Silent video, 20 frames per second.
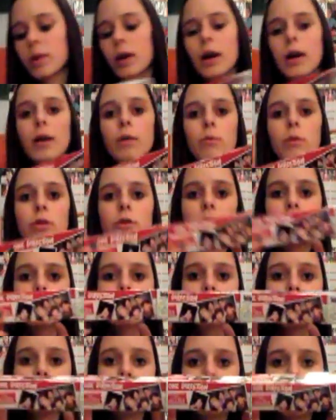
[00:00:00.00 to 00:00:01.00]
my One
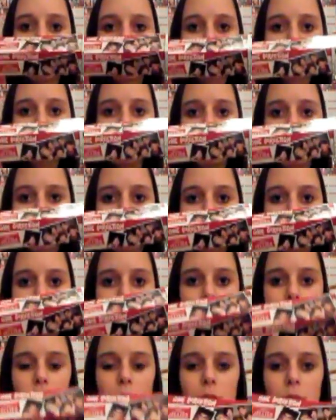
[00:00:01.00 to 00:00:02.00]
Direction box thing that
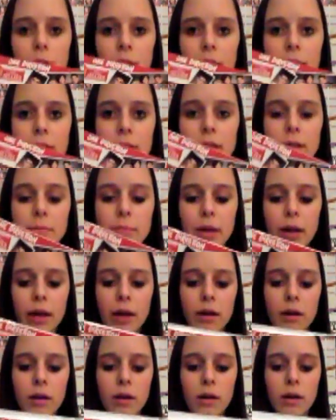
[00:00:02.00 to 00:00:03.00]
someone from the UK sent
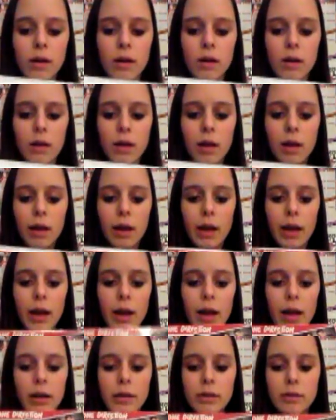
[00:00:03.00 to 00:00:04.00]
me,
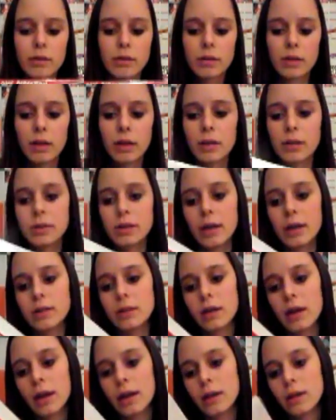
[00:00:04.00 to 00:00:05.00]
and it
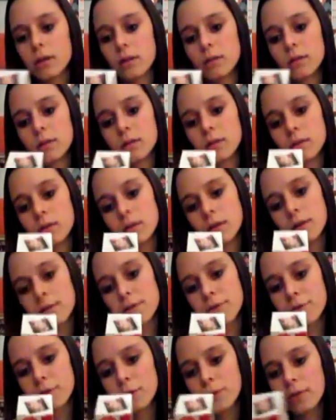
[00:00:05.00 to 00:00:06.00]
says like
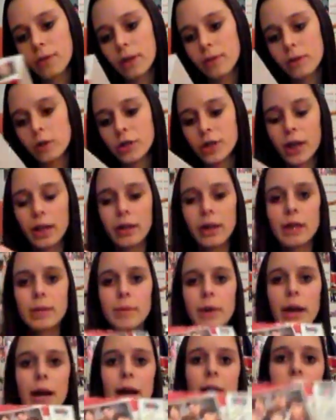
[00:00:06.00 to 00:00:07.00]
fruit flavored jellies, but it